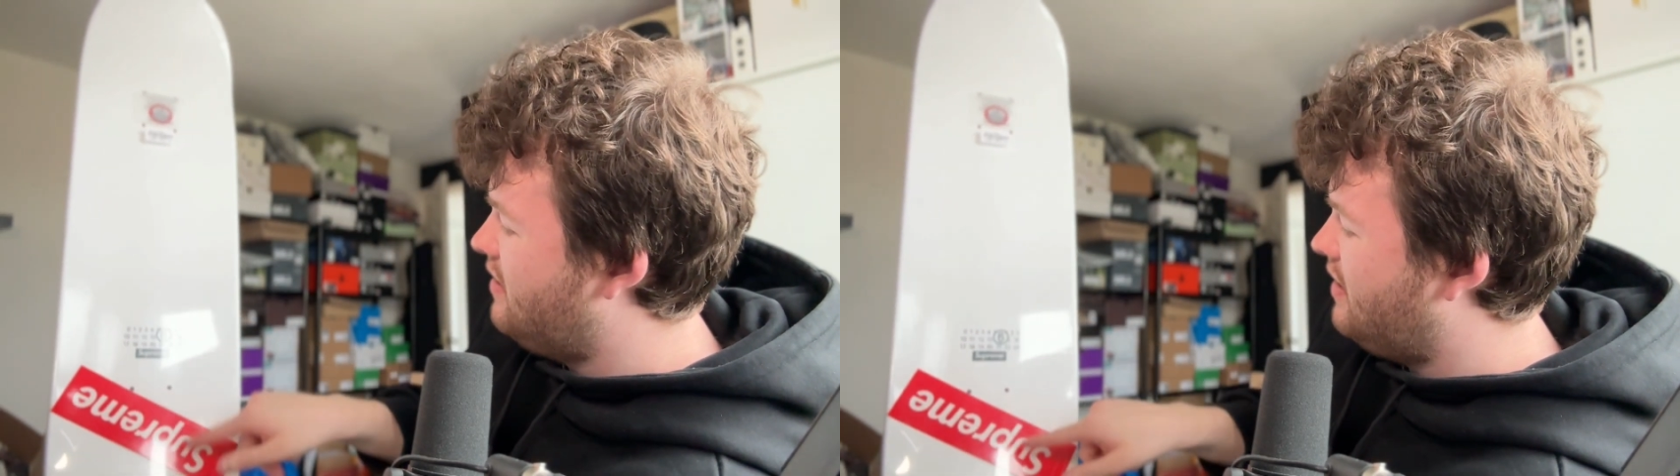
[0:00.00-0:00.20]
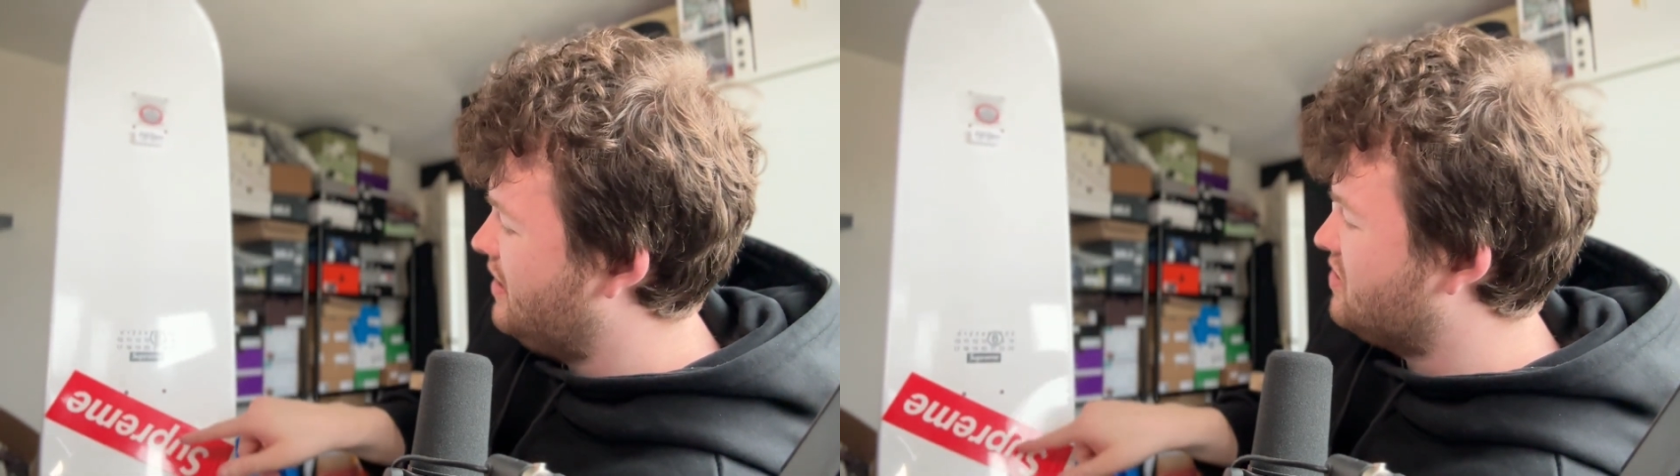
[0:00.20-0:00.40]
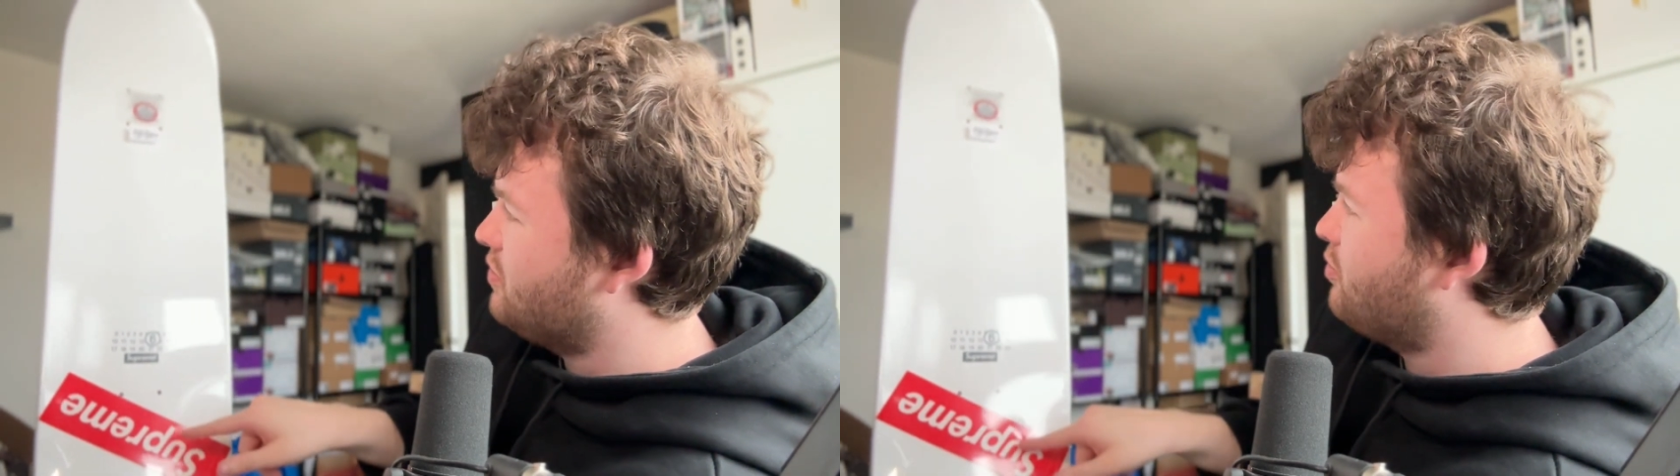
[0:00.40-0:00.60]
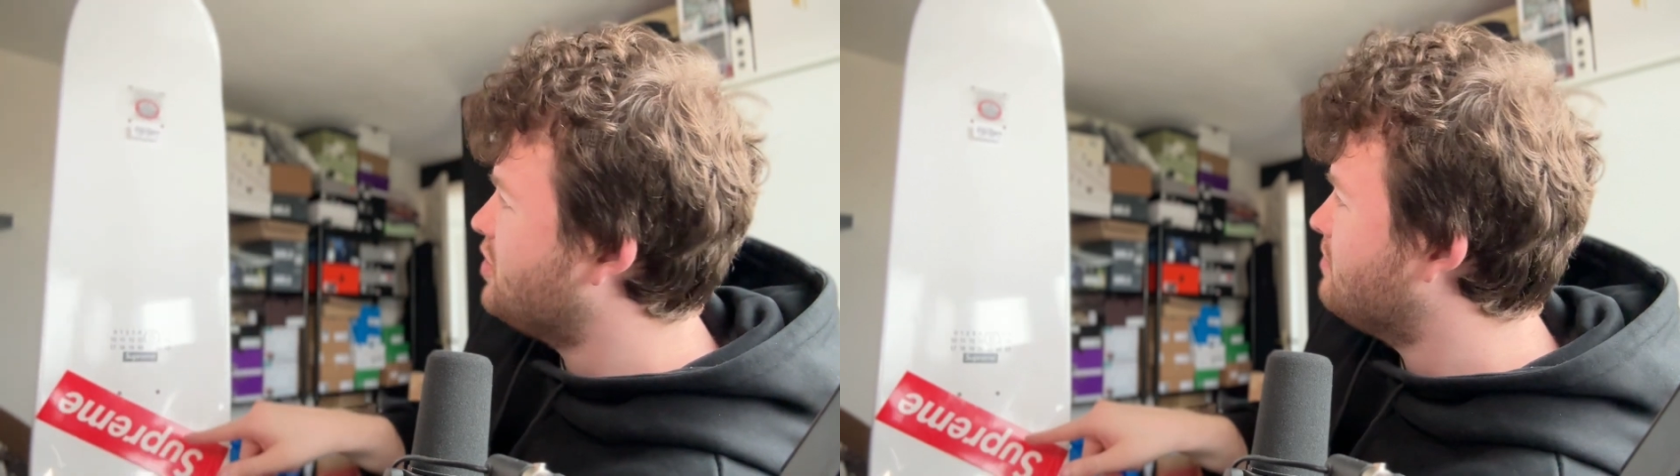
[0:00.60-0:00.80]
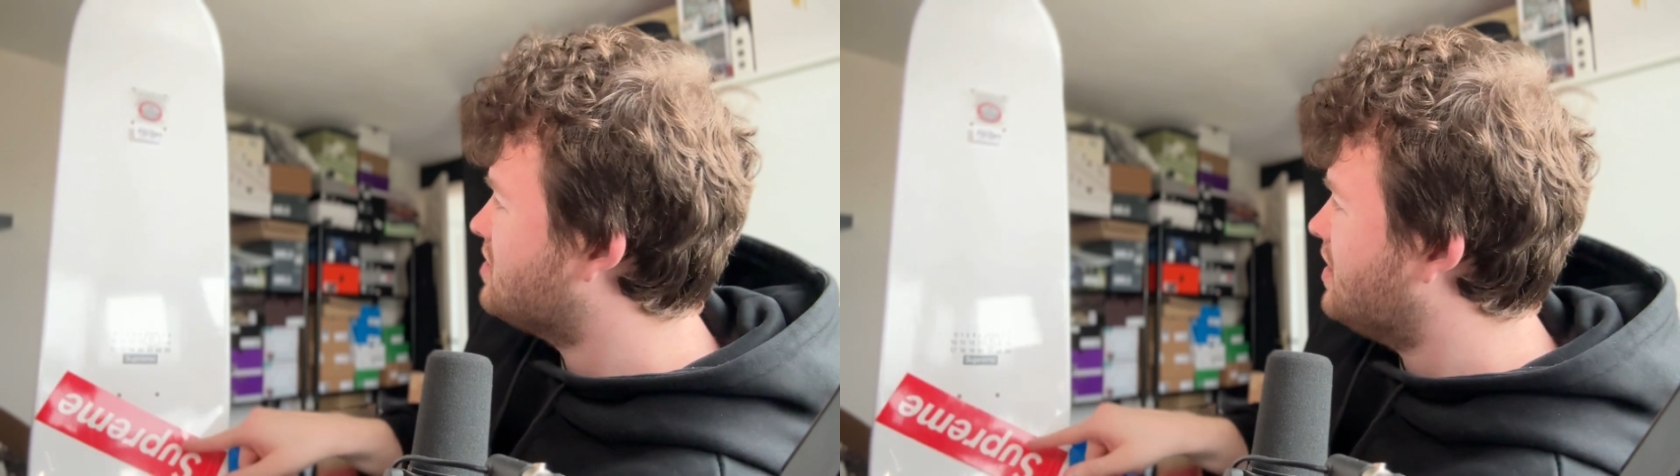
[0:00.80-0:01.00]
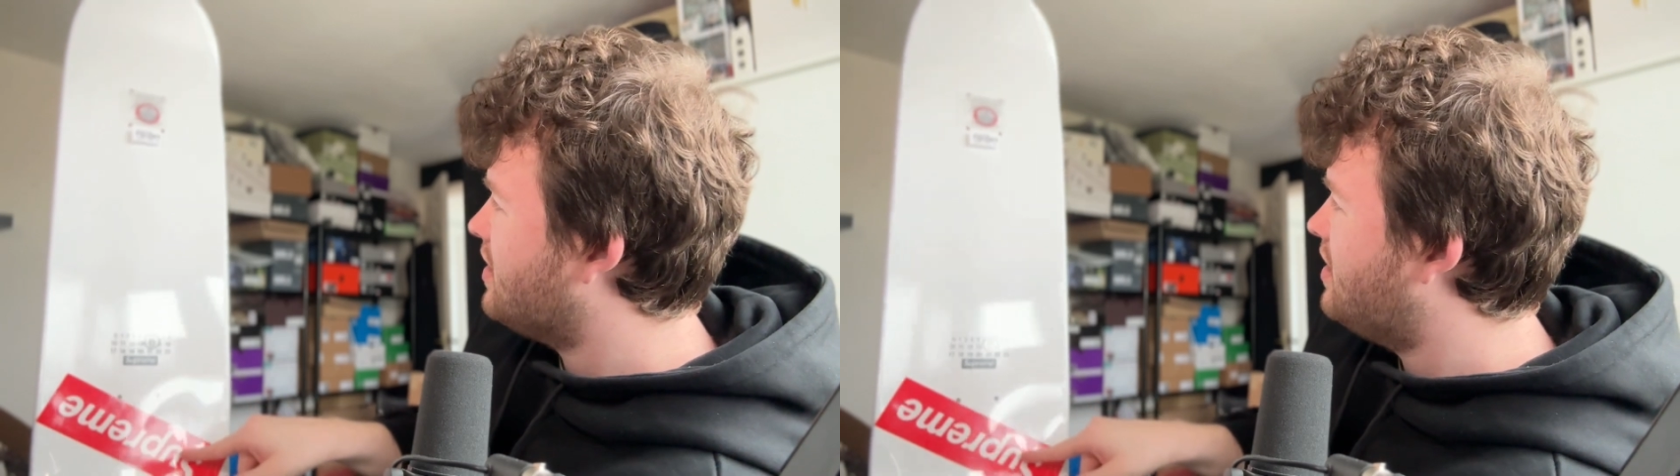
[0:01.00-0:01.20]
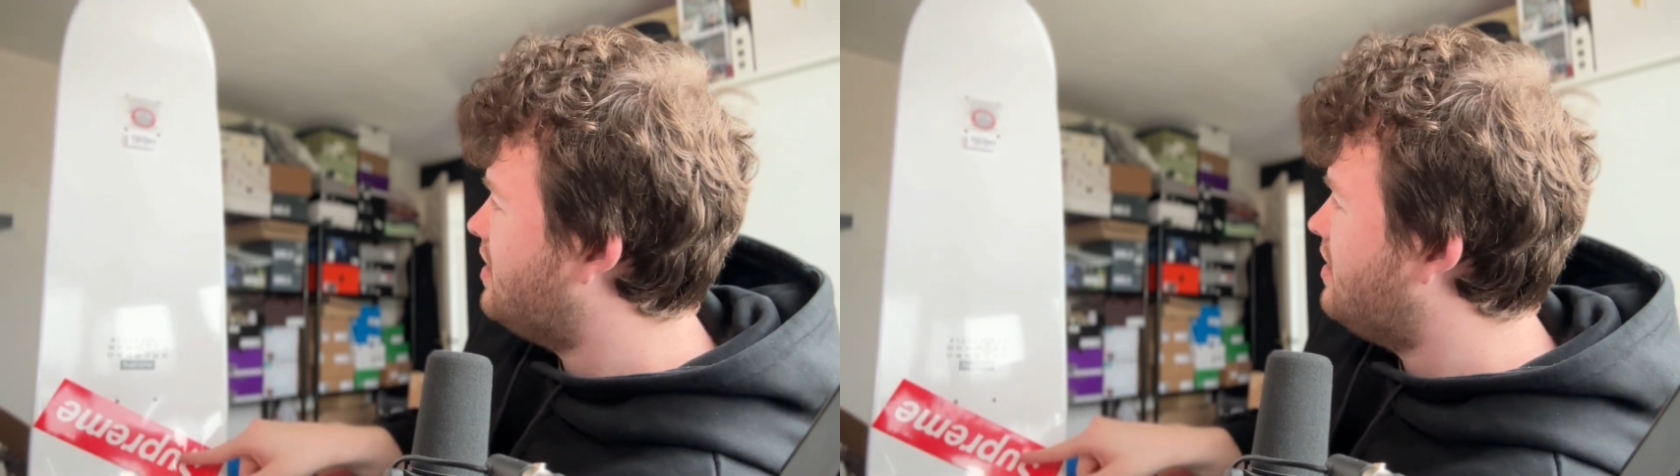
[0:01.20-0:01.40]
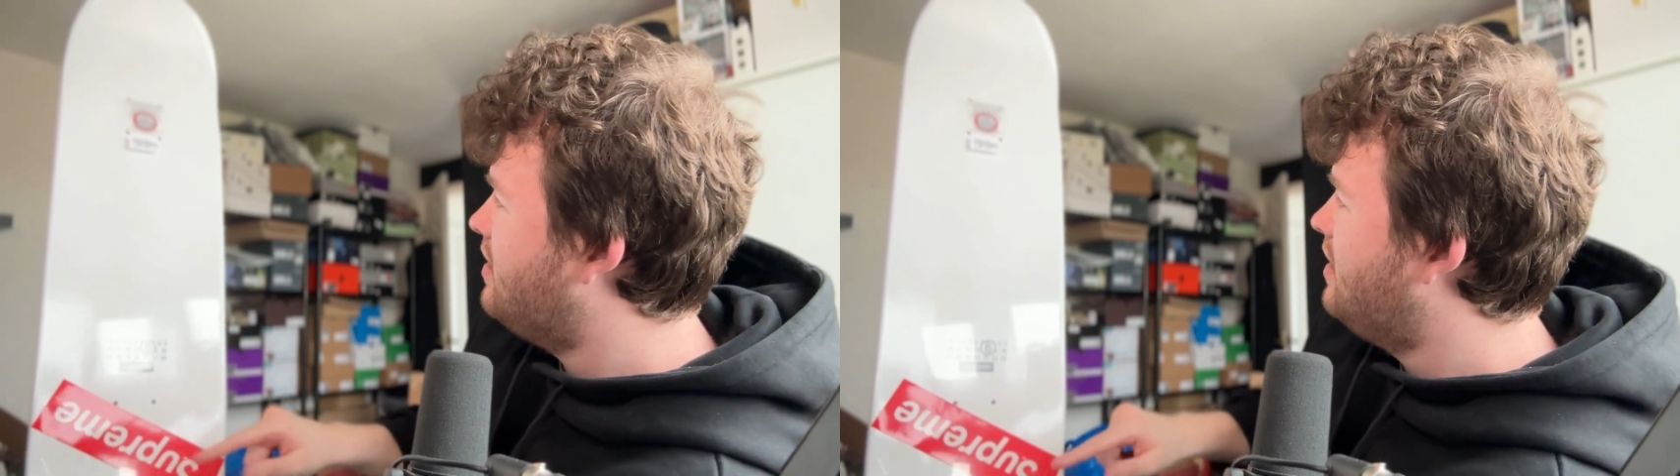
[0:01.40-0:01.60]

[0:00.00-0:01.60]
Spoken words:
and a Supreme sticker